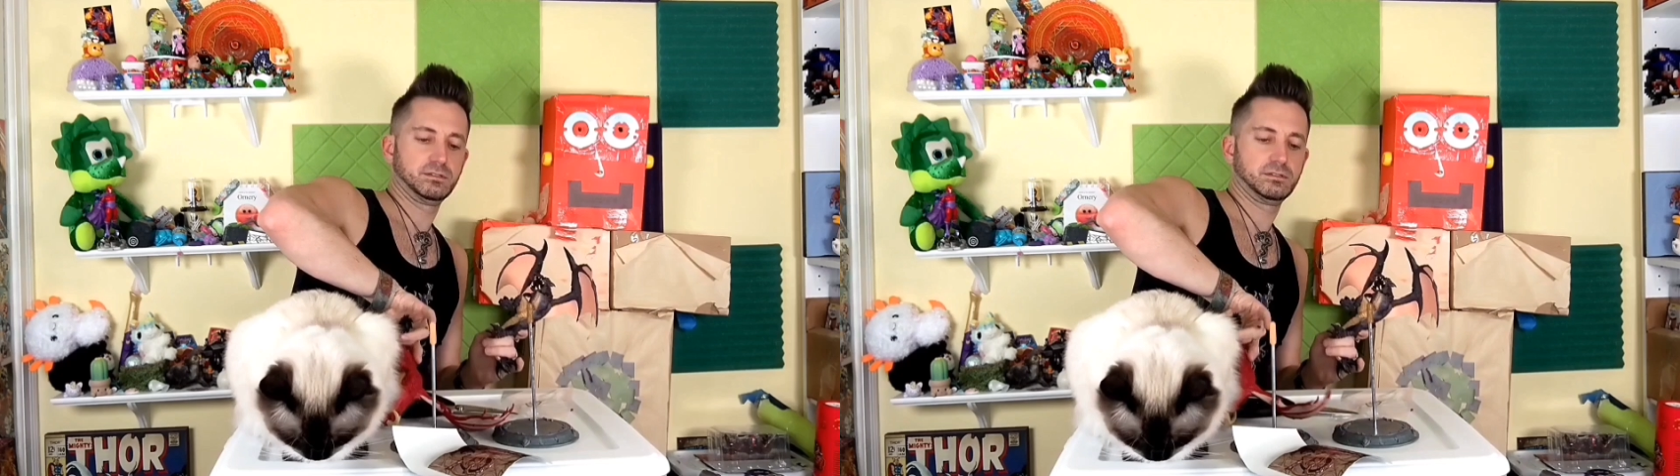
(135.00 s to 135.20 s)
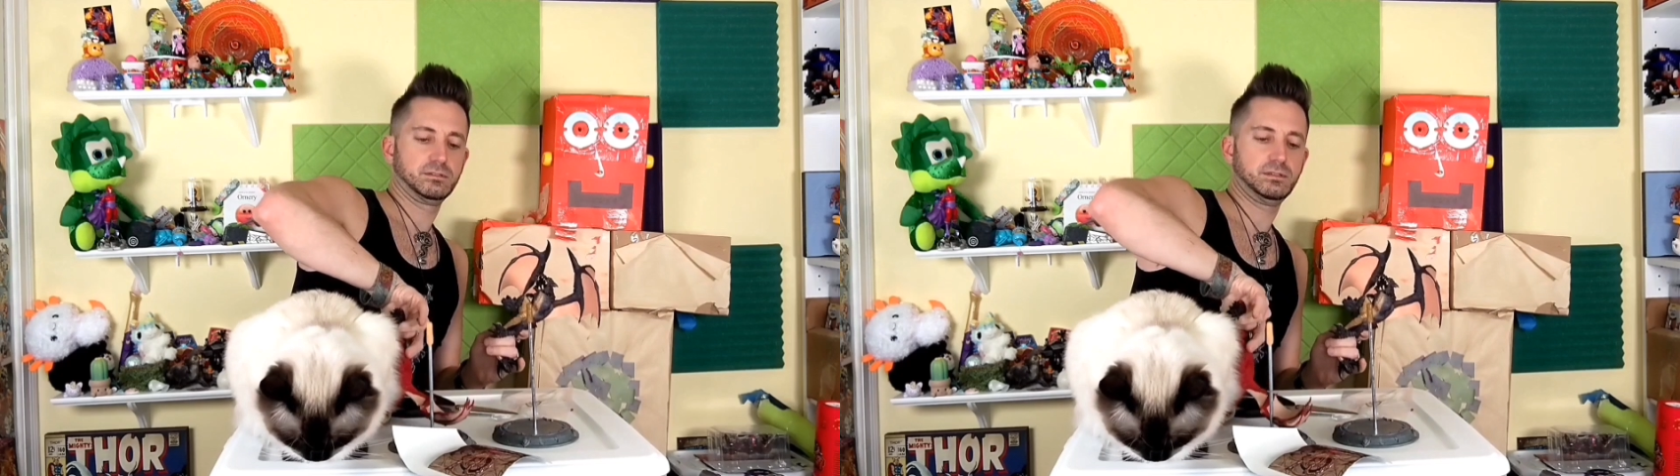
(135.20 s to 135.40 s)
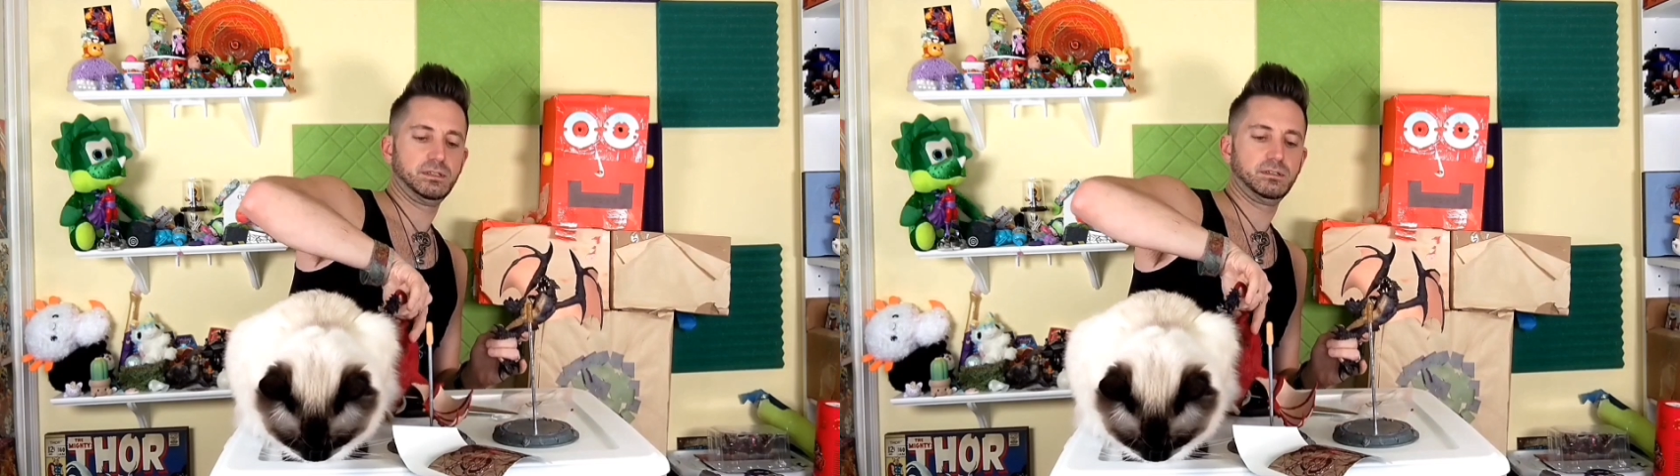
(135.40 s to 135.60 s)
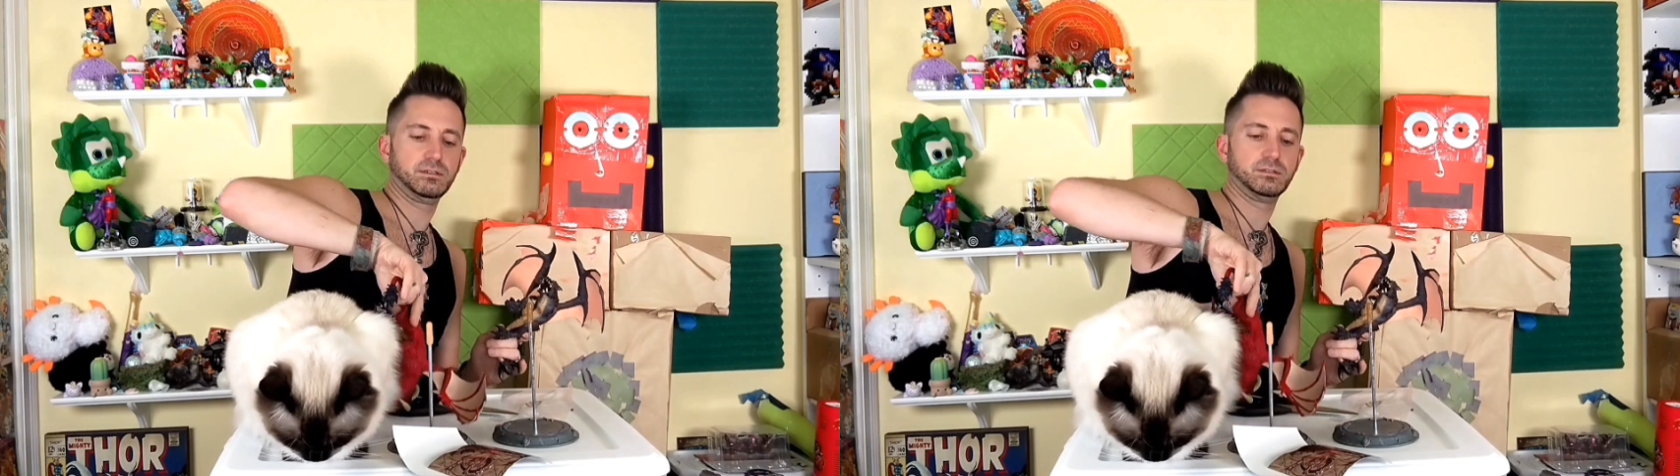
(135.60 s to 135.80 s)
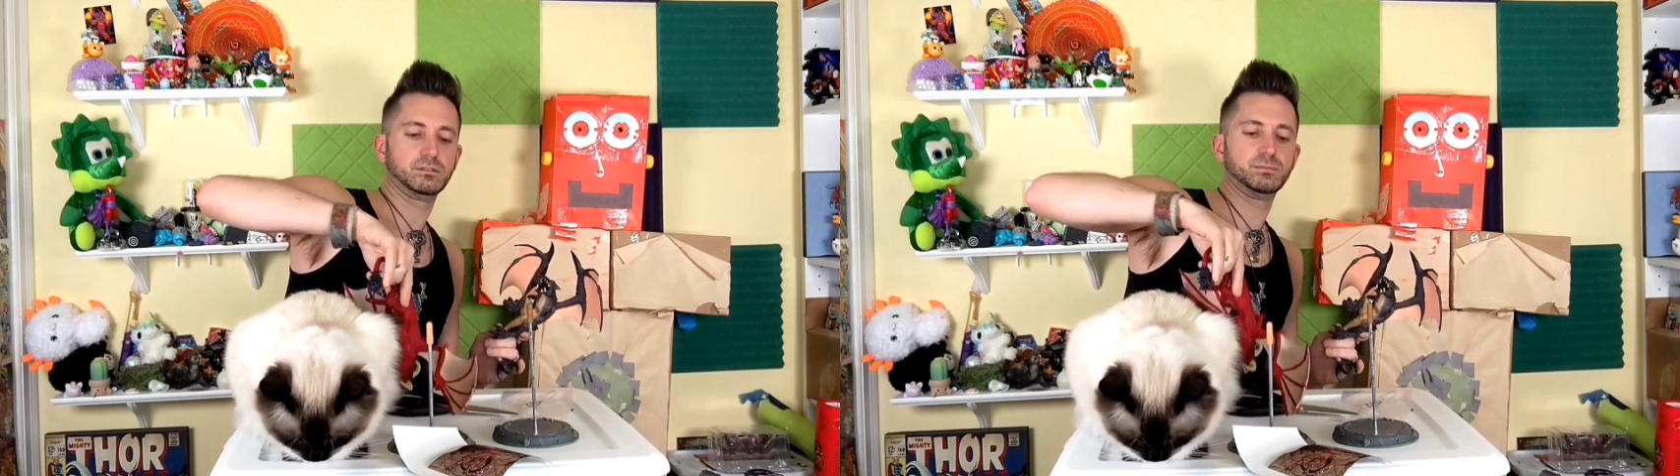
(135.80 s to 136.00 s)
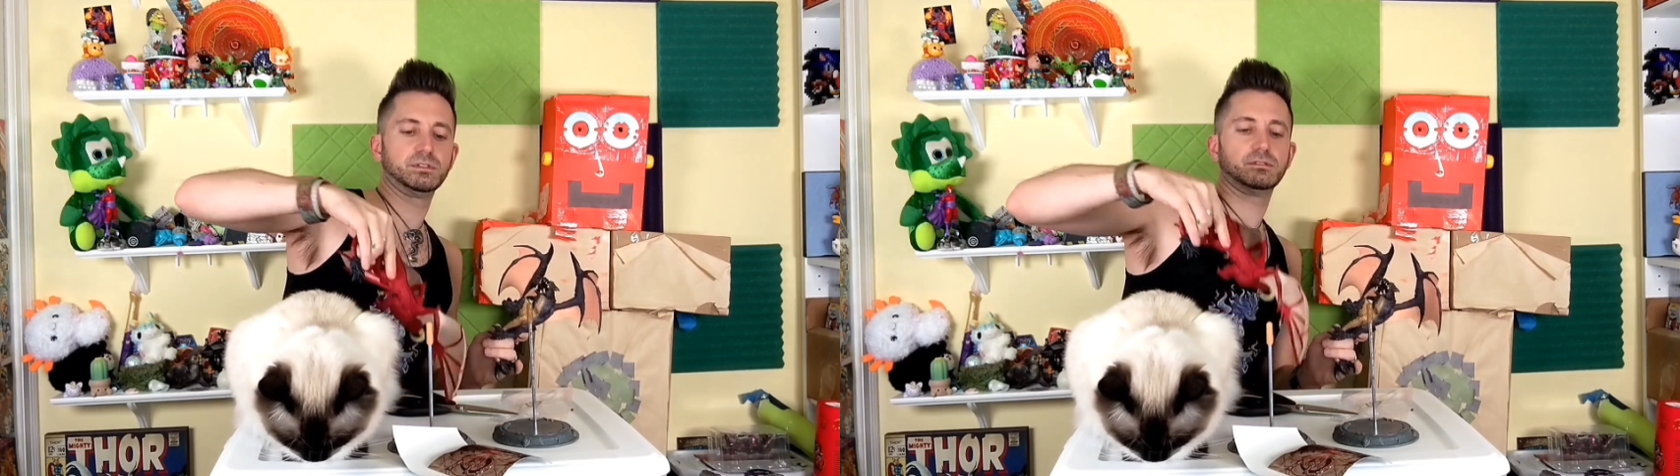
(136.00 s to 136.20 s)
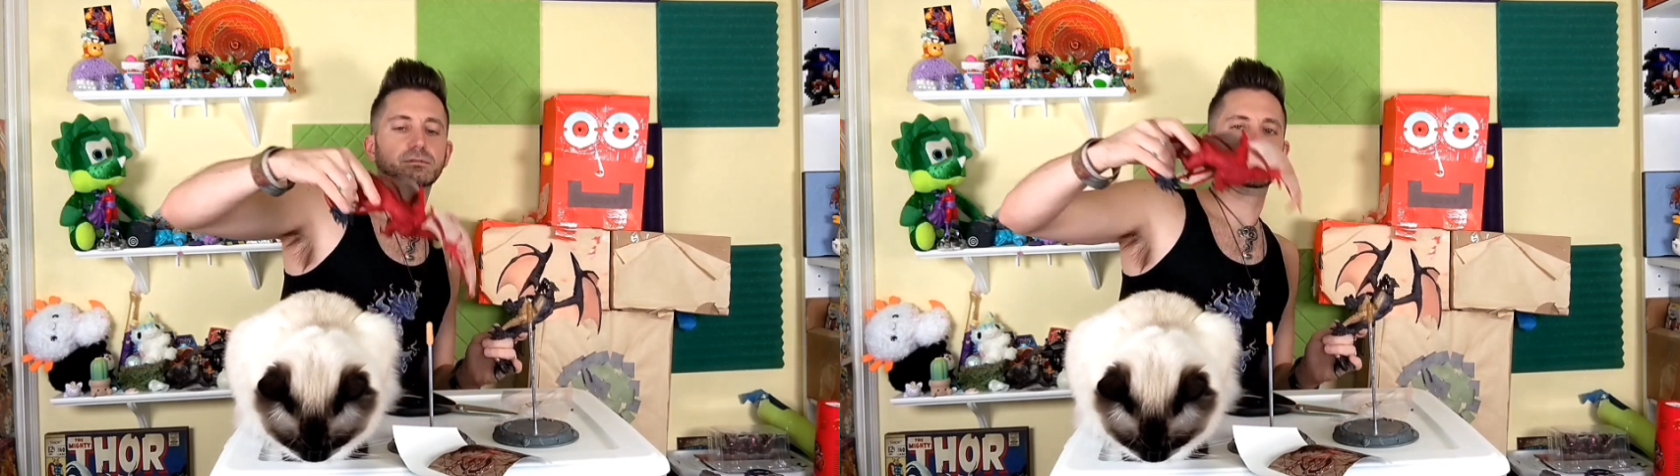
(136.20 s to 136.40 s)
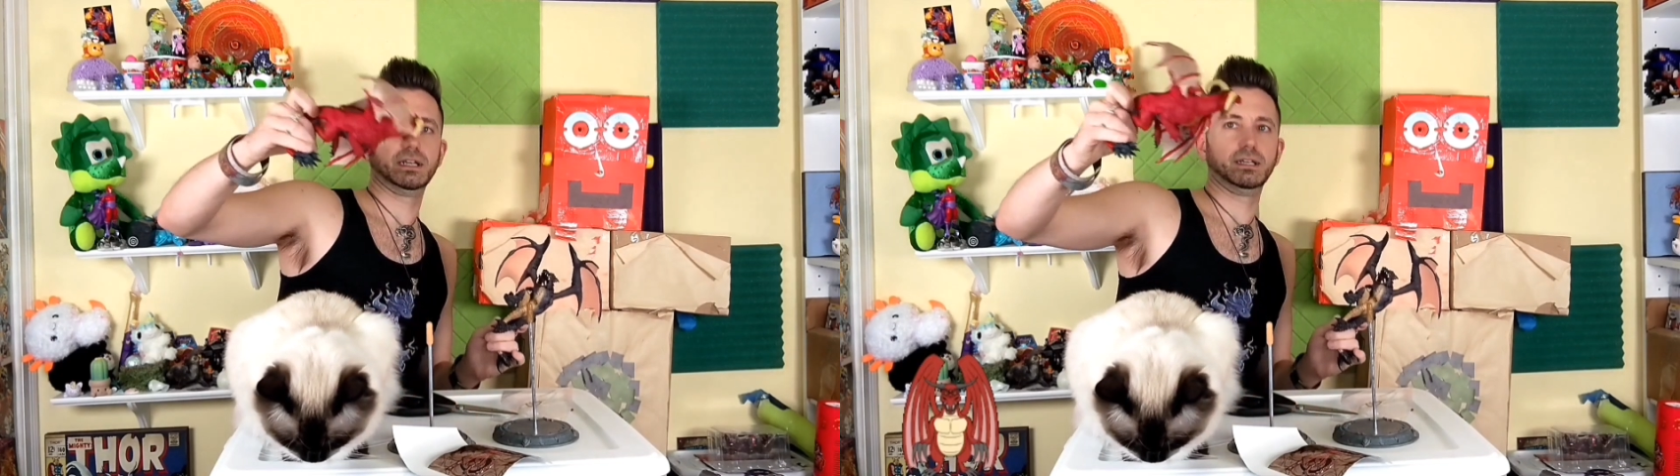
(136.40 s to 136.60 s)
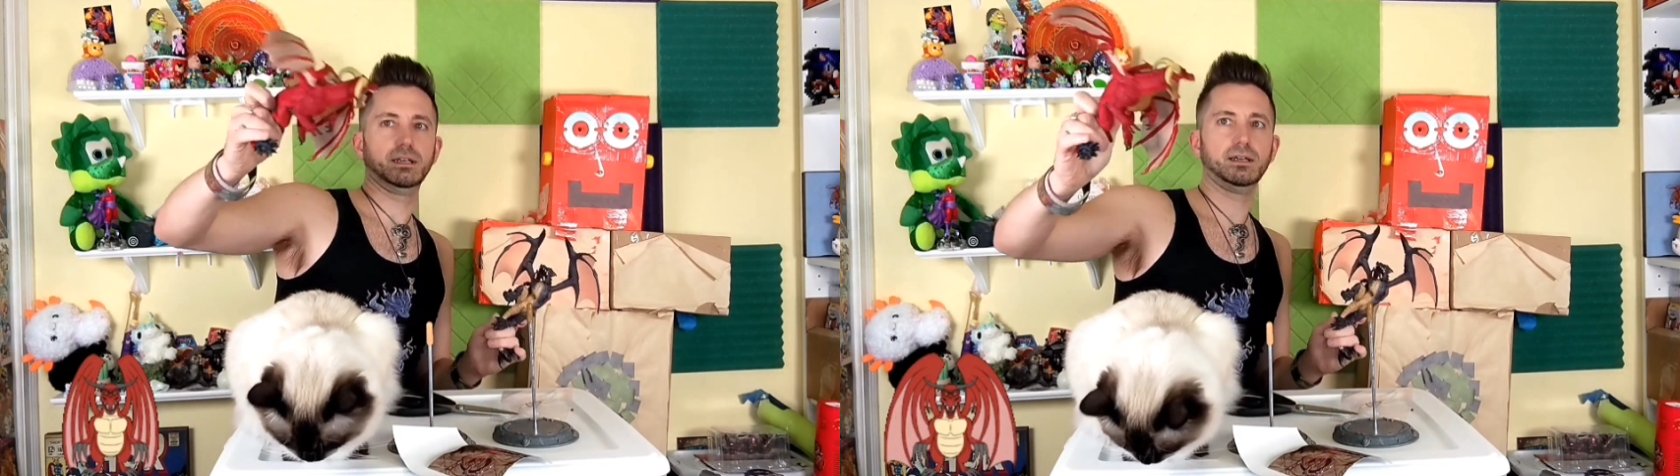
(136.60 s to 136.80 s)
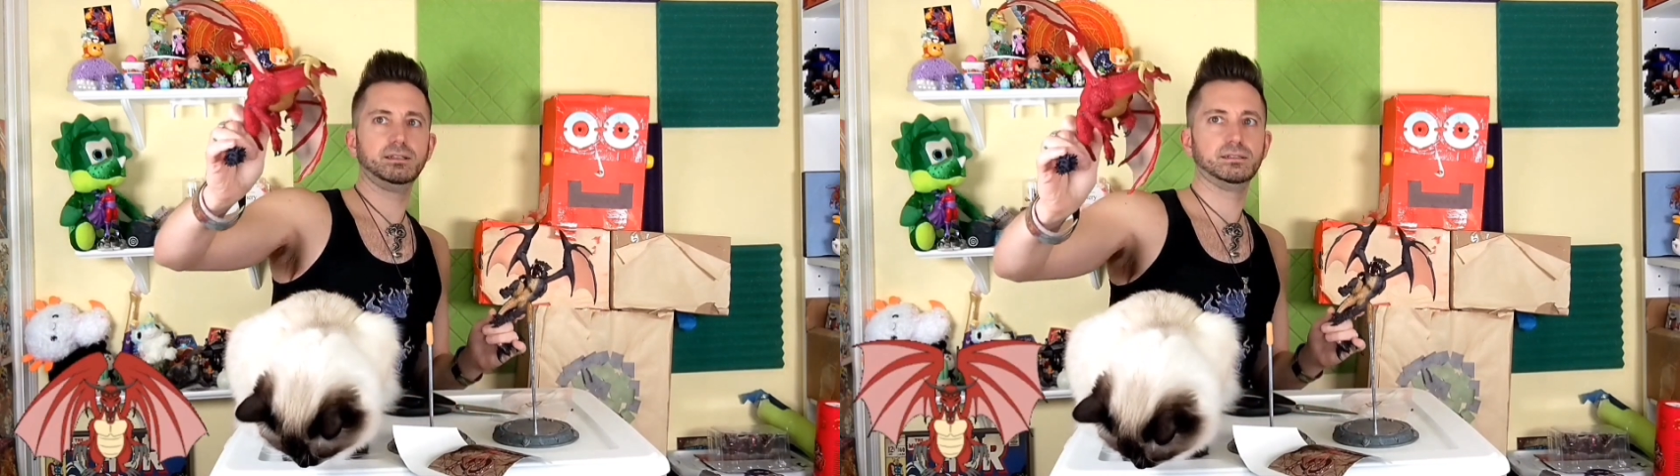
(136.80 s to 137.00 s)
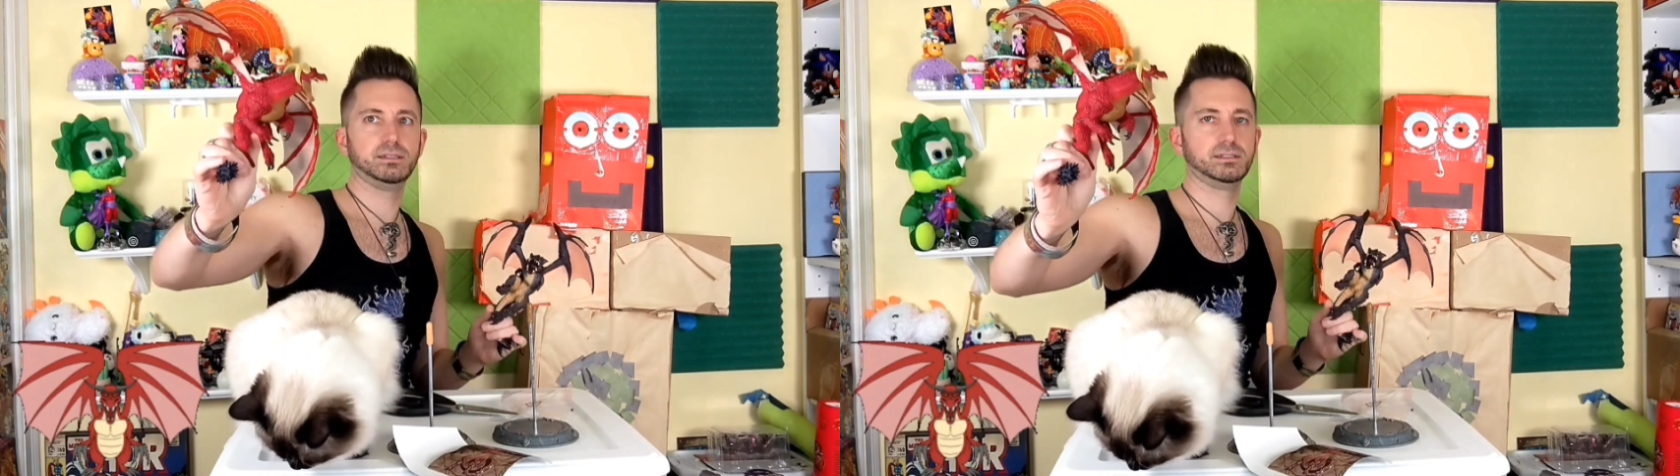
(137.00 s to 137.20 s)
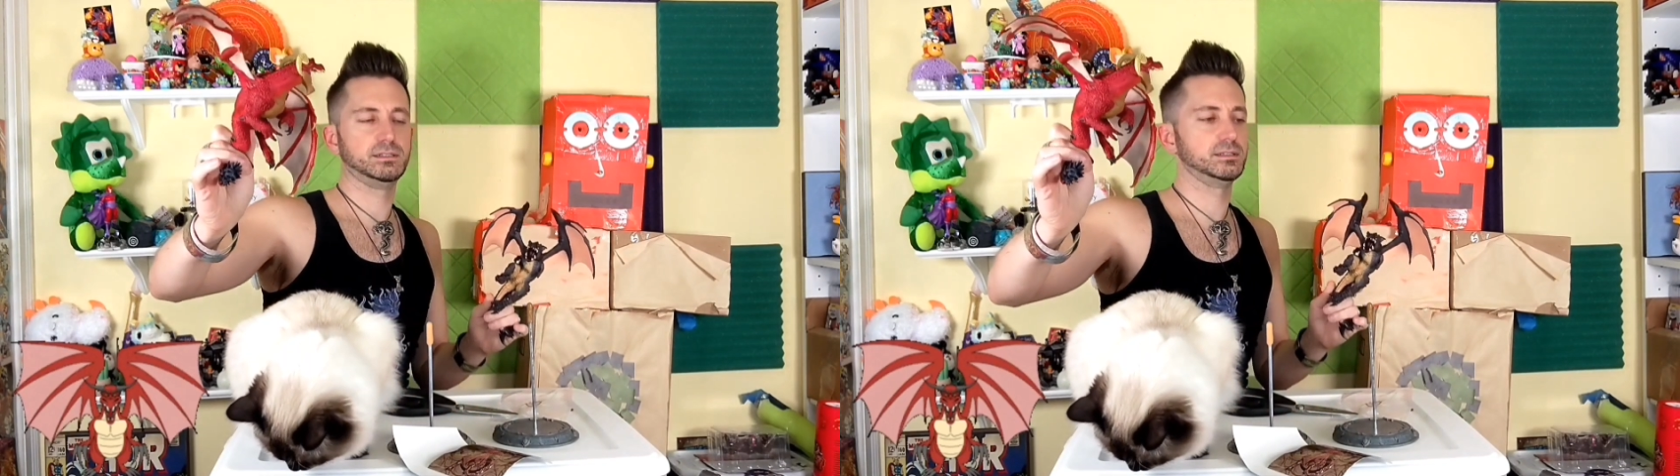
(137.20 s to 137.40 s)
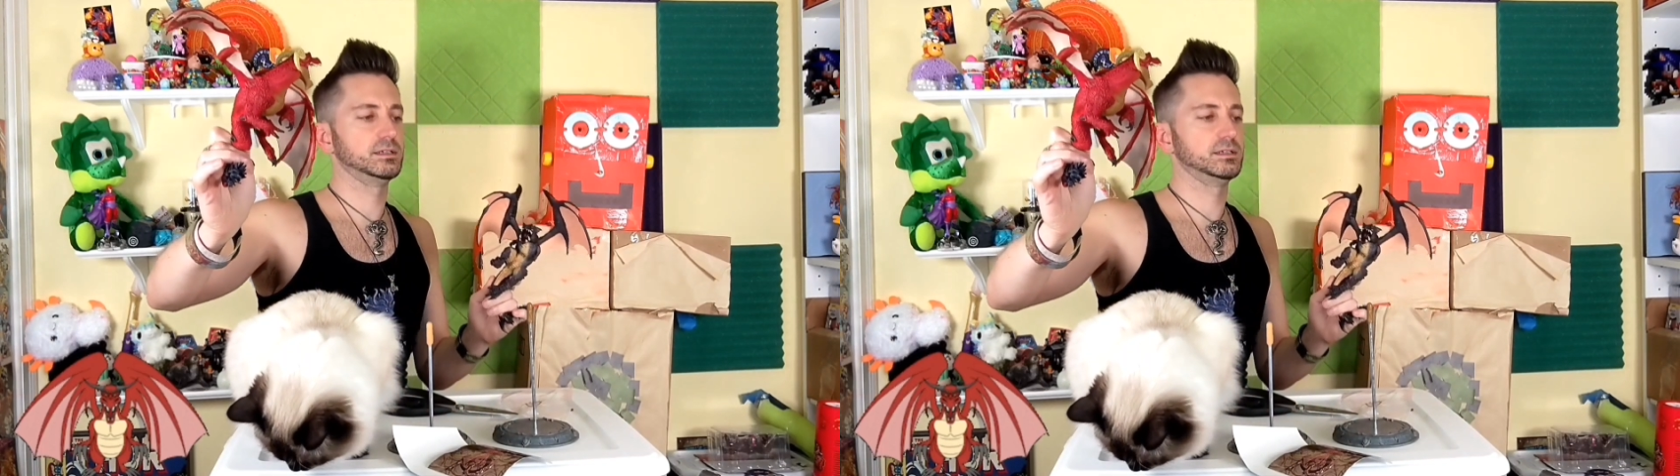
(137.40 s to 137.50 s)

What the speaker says: So here's Mr. Red Highland